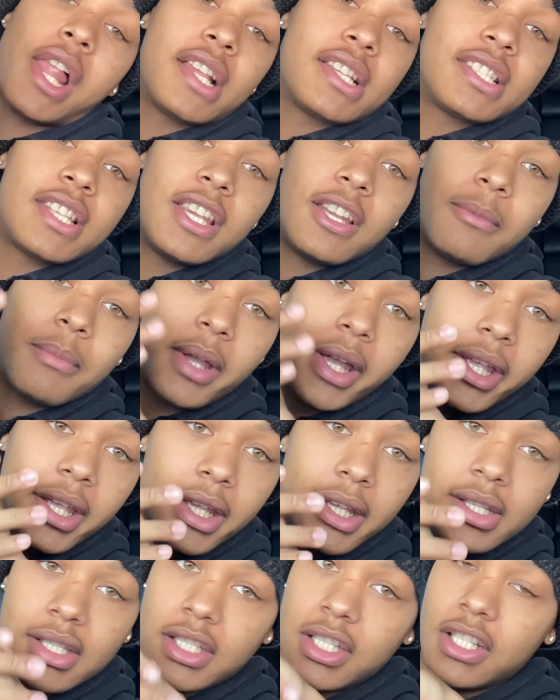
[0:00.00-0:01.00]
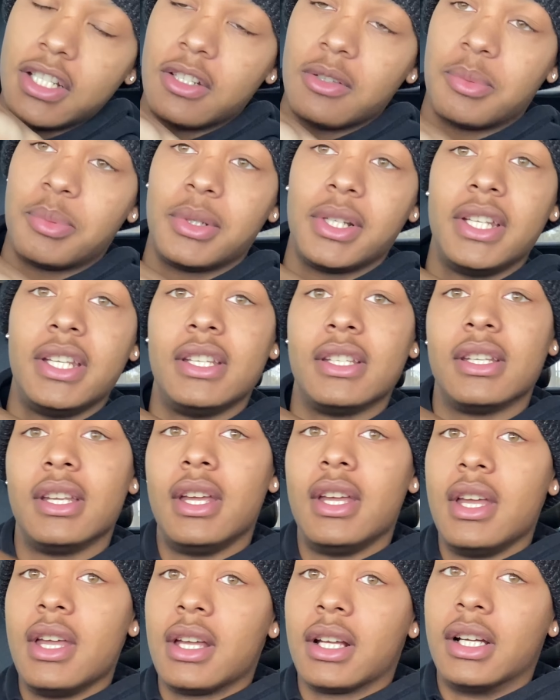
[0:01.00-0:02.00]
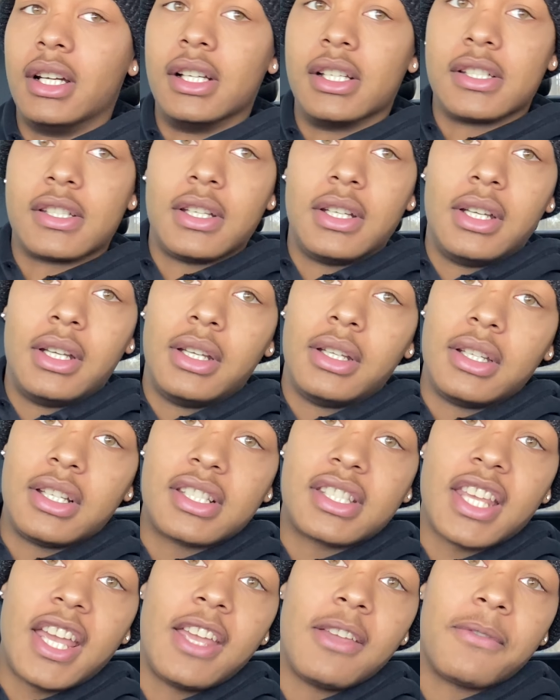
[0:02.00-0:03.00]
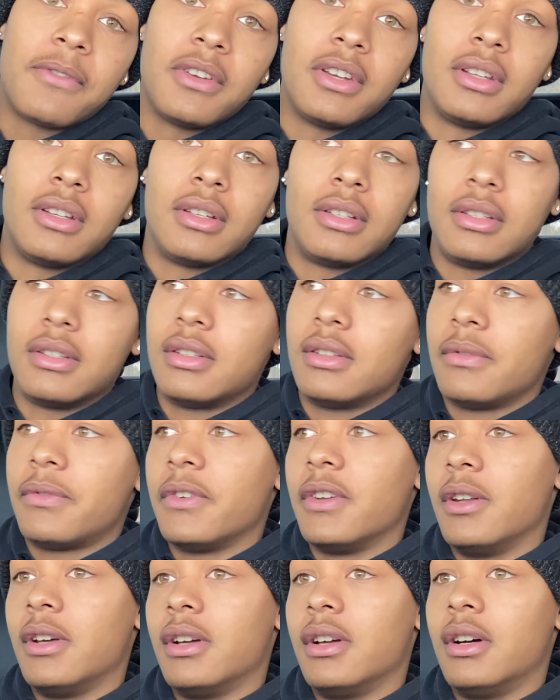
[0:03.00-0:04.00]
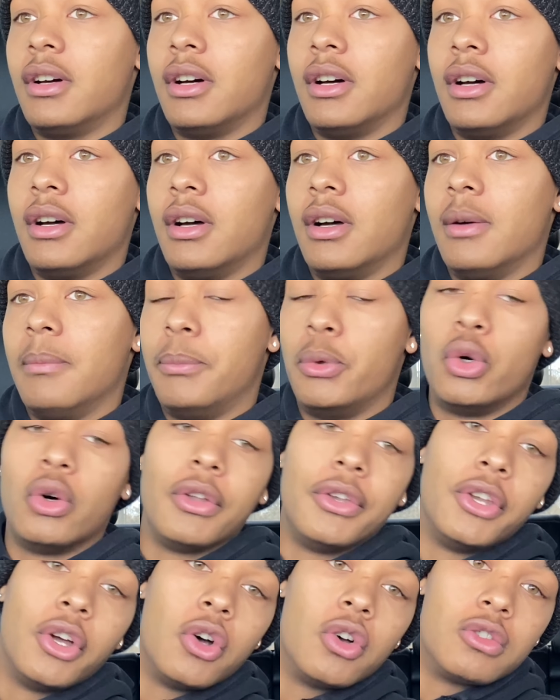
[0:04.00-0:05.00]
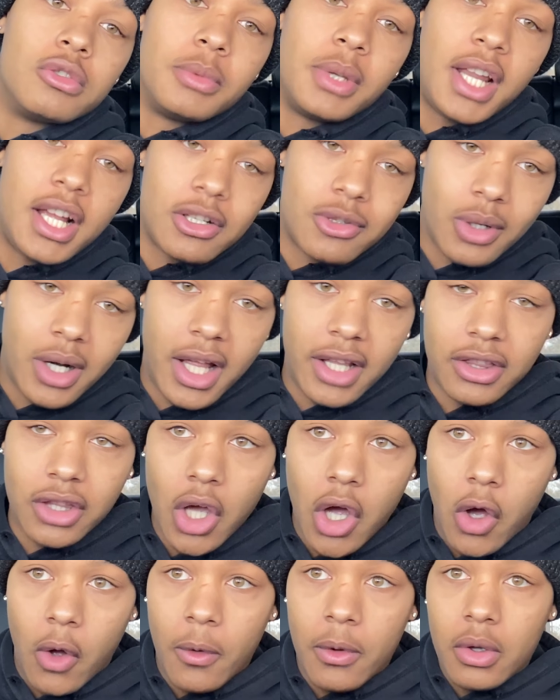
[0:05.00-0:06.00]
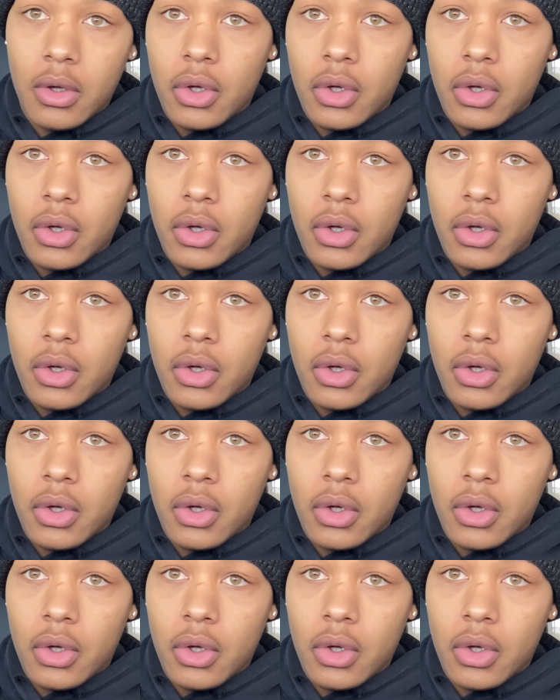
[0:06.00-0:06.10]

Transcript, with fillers: I said in my head, Jesus, please. Cause this thing finna finna uh bulldoze me. That's what I thought.